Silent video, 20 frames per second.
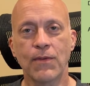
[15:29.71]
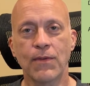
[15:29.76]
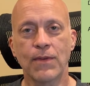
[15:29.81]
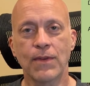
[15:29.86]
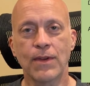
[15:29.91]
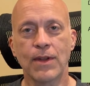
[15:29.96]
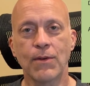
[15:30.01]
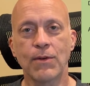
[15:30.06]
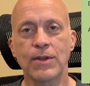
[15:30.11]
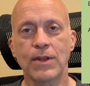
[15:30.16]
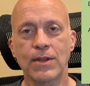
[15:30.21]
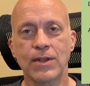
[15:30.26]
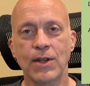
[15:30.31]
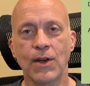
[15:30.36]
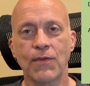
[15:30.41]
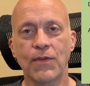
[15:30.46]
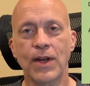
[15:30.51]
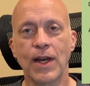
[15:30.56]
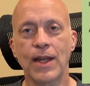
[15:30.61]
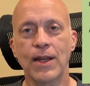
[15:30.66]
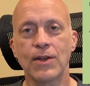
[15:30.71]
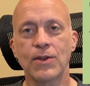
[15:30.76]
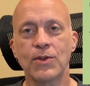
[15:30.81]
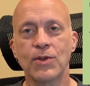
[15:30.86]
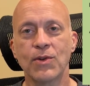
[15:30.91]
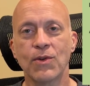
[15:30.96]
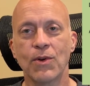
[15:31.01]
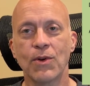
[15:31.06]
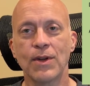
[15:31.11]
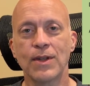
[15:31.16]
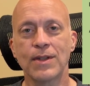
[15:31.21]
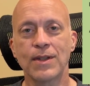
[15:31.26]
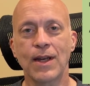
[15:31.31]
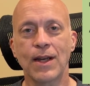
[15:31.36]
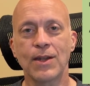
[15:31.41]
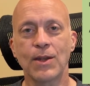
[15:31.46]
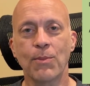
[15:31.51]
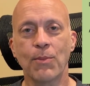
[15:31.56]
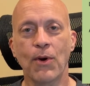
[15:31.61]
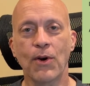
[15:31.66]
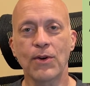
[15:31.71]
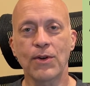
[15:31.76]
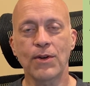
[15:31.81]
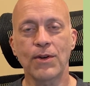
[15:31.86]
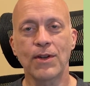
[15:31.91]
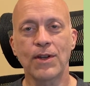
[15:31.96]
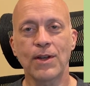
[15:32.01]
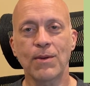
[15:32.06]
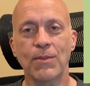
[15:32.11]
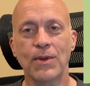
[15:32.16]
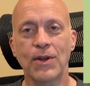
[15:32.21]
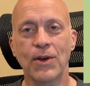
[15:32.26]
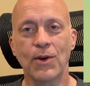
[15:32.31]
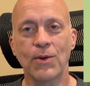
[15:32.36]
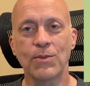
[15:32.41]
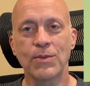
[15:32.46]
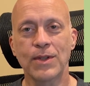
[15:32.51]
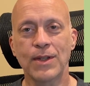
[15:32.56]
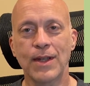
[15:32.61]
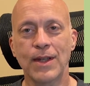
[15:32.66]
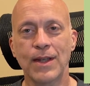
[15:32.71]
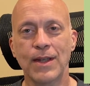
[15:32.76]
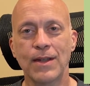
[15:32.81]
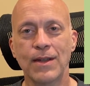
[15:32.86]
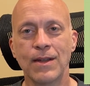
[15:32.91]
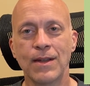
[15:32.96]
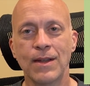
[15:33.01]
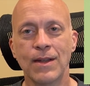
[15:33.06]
There was a self-guided tour inside the Parker Hickman homestead